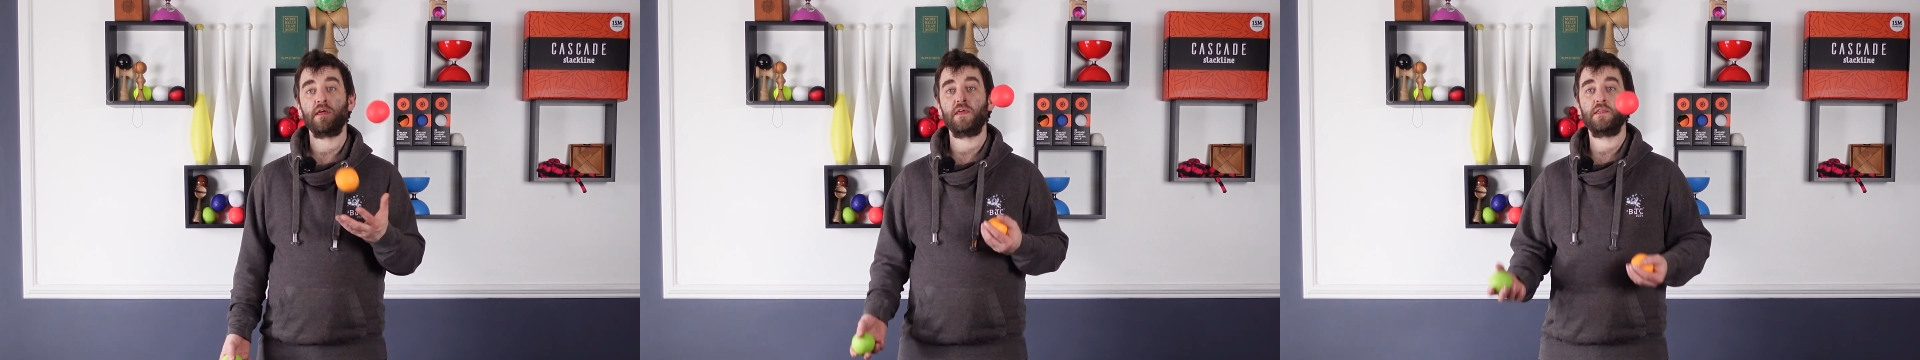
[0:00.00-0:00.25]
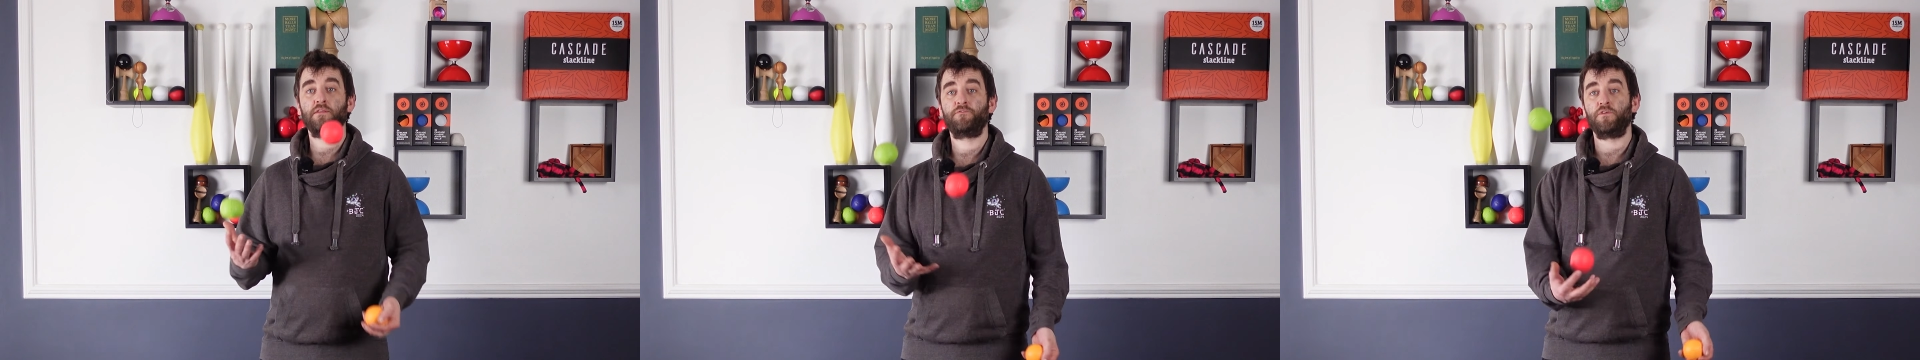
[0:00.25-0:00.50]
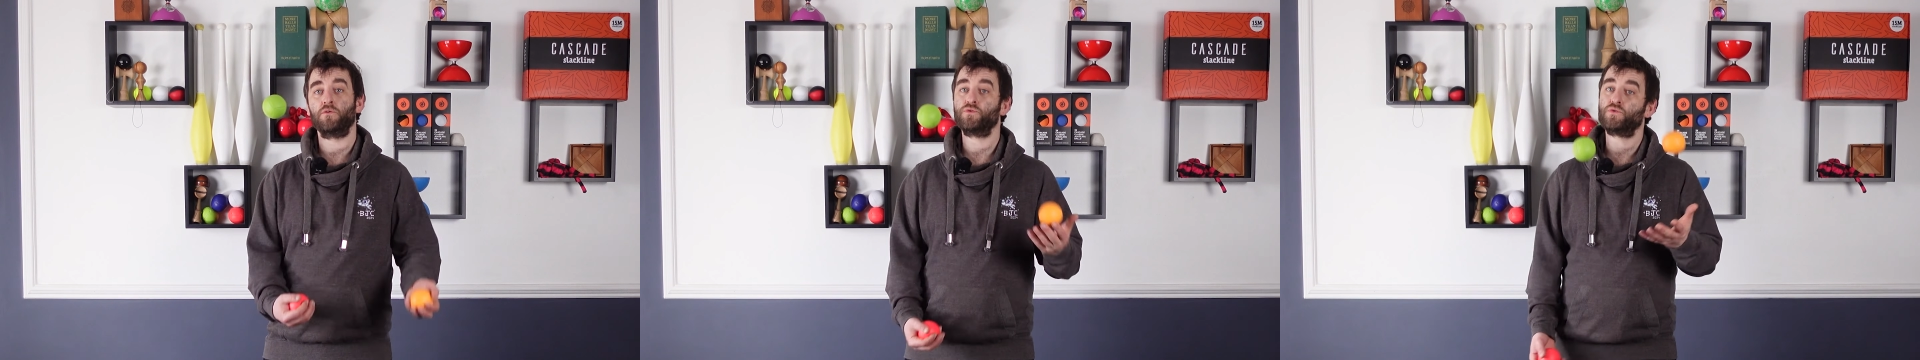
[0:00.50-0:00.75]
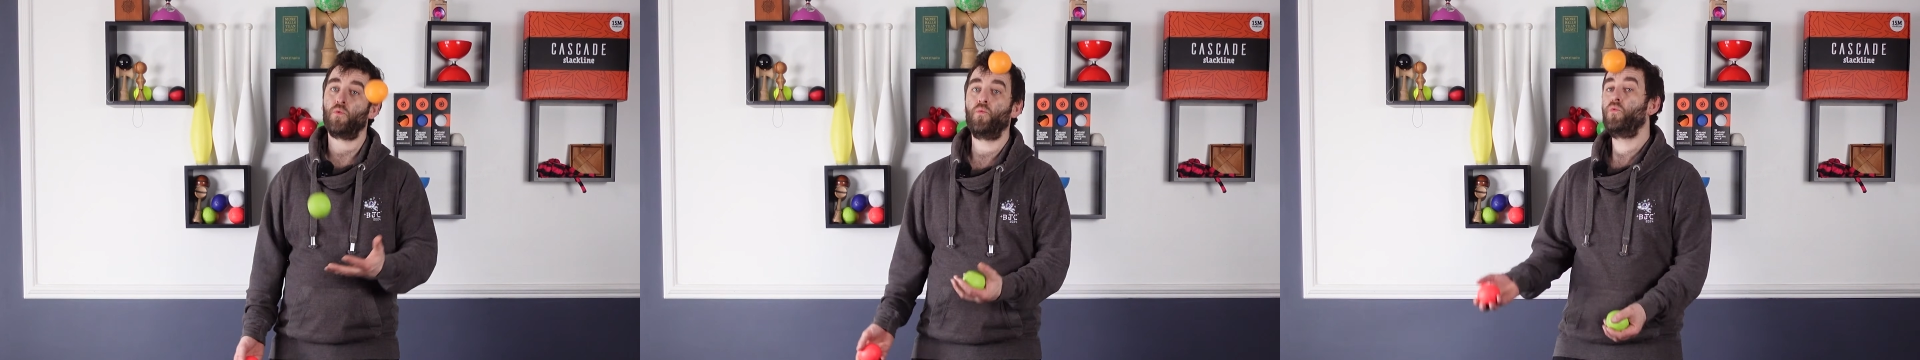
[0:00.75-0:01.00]
it
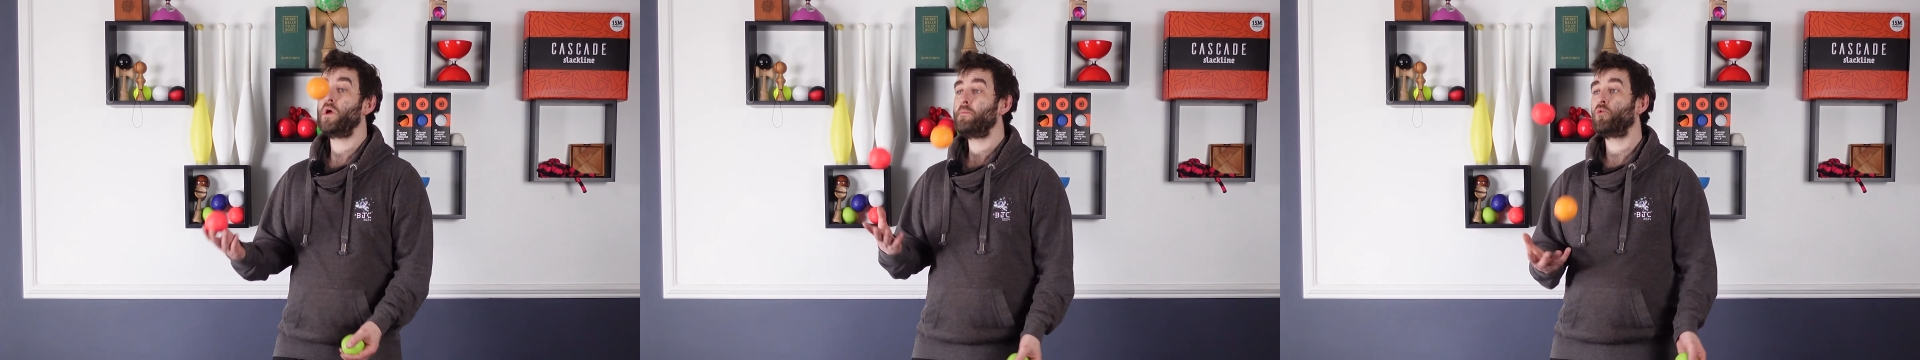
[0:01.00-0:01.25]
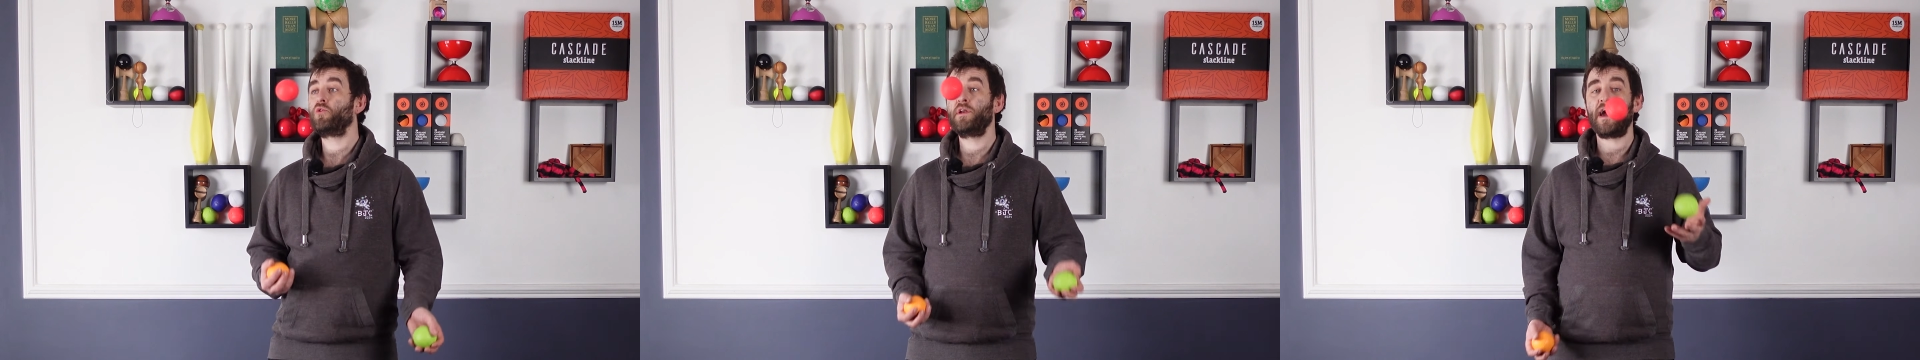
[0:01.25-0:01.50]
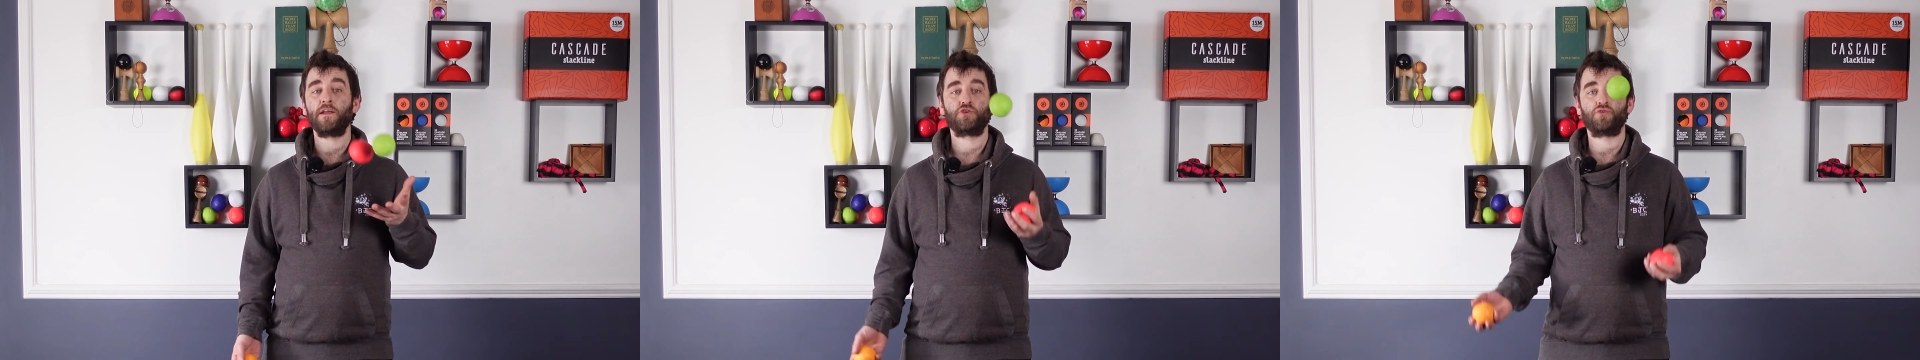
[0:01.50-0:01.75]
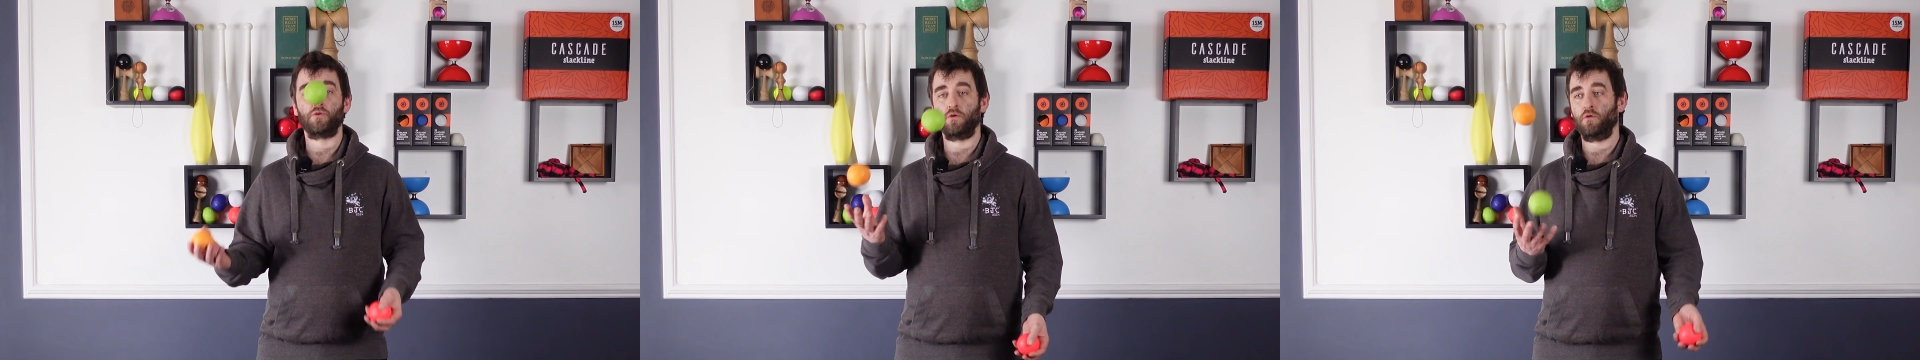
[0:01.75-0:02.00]
feels way more
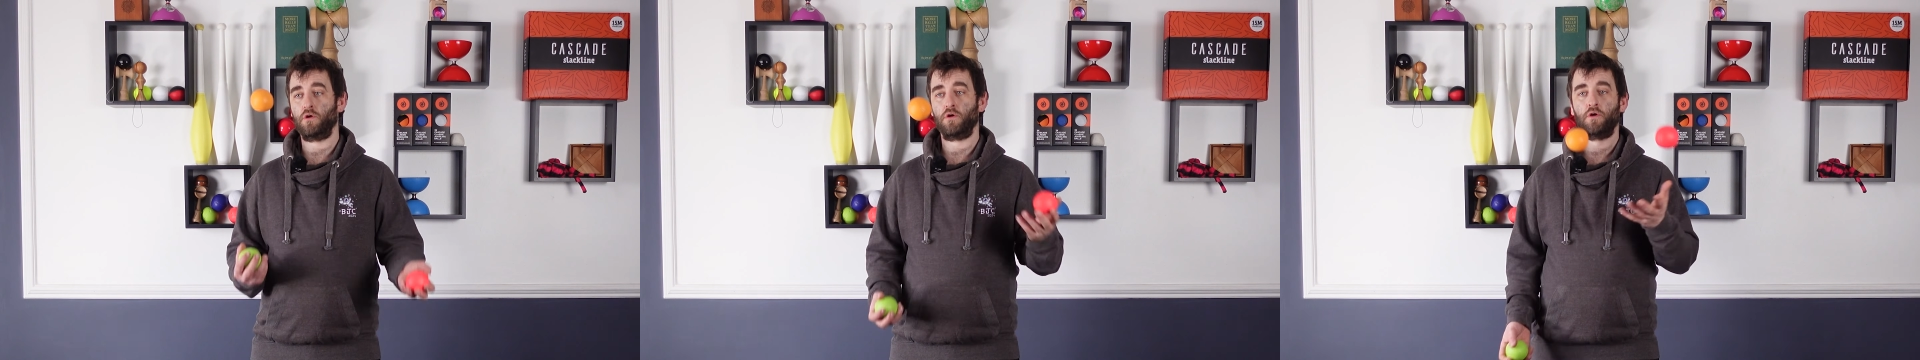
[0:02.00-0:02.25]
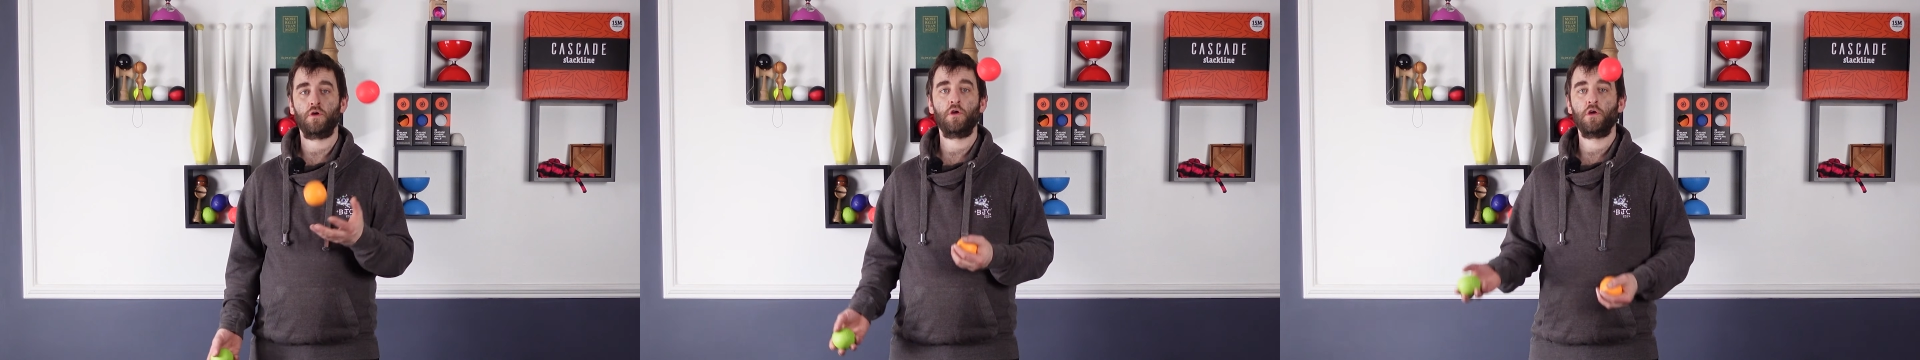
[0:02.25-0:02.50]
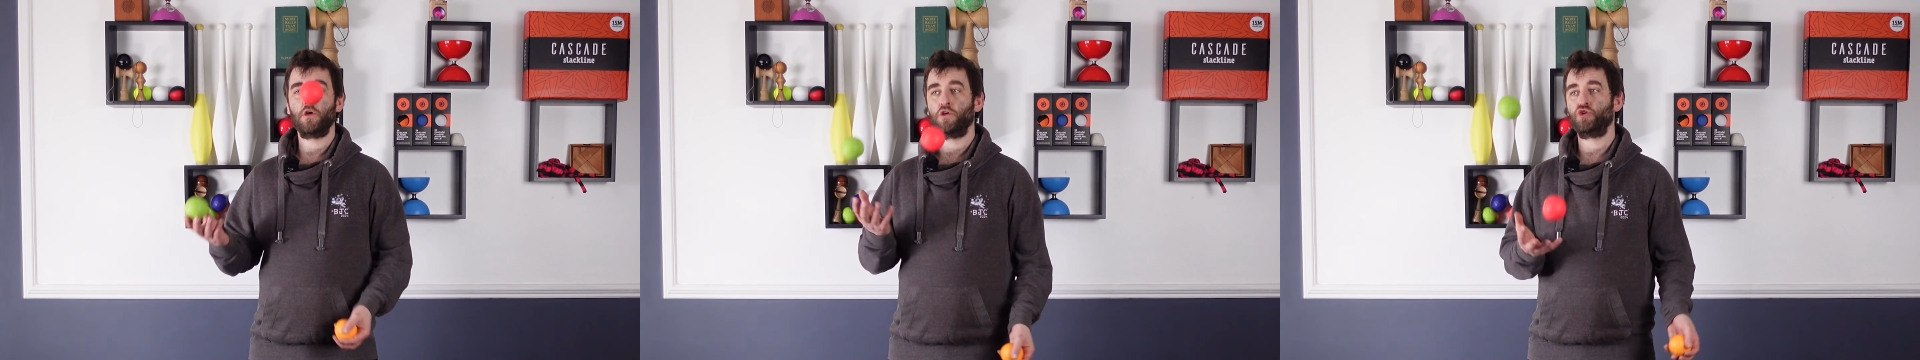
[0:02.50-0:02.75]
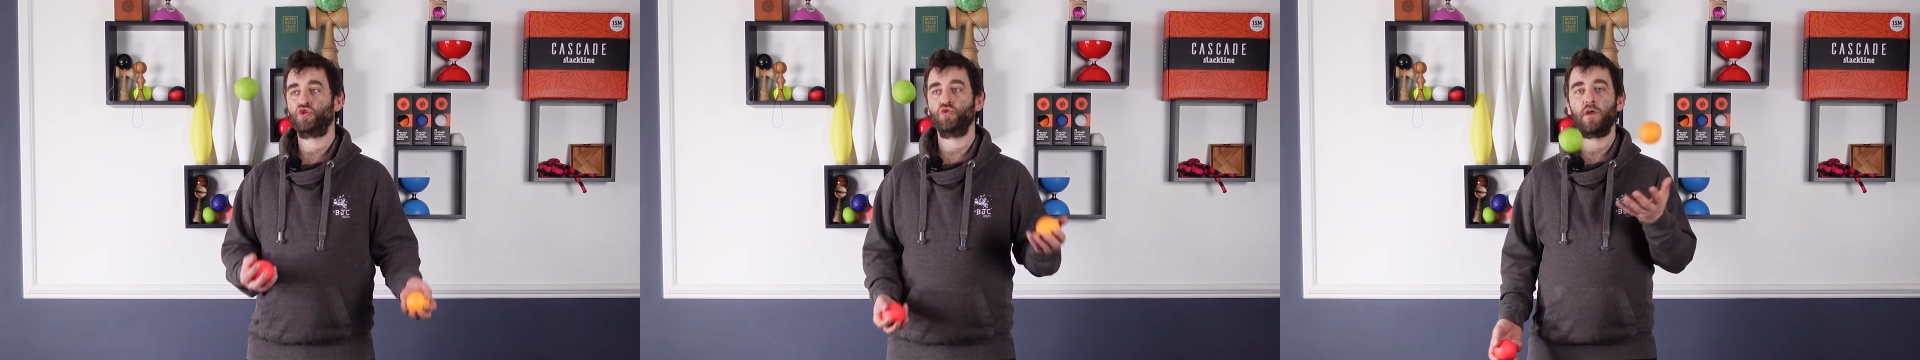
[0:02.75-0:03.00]
natural
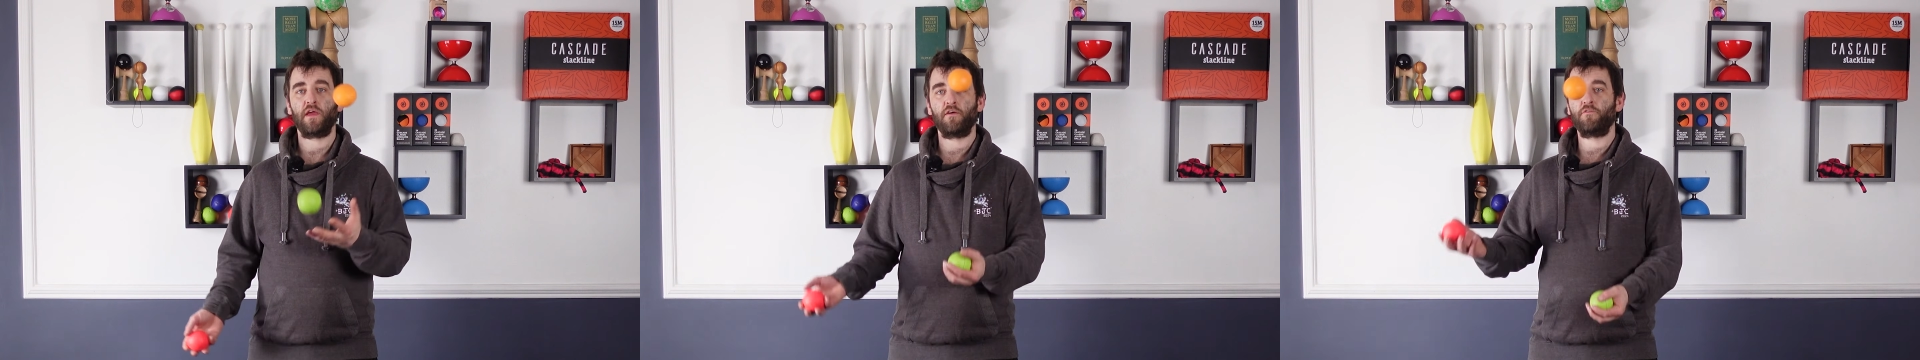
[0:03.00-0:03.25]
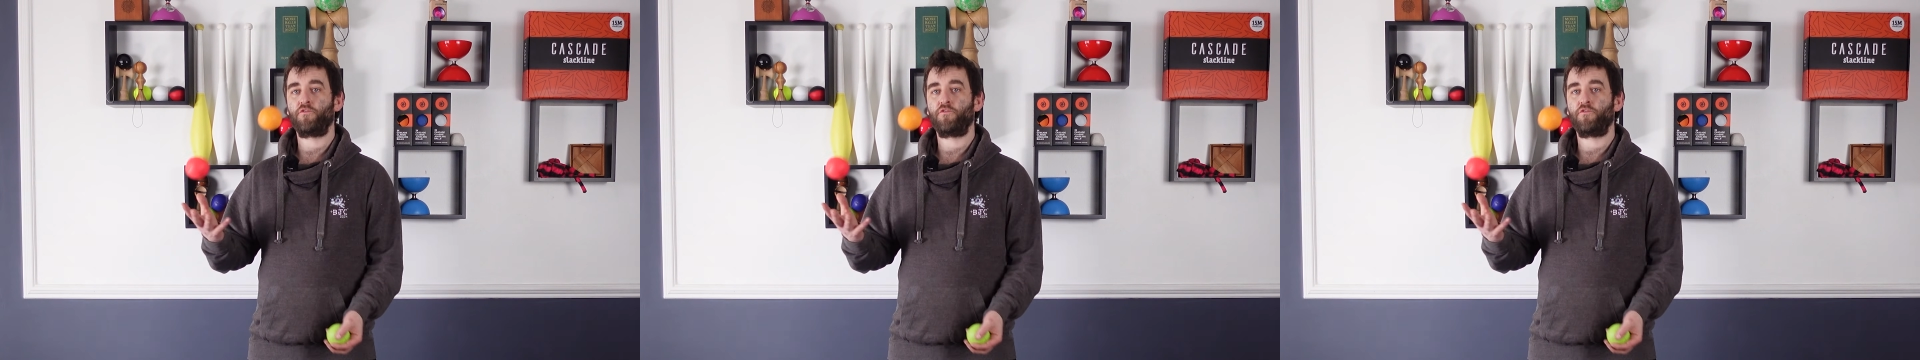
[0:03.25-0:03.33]
doing it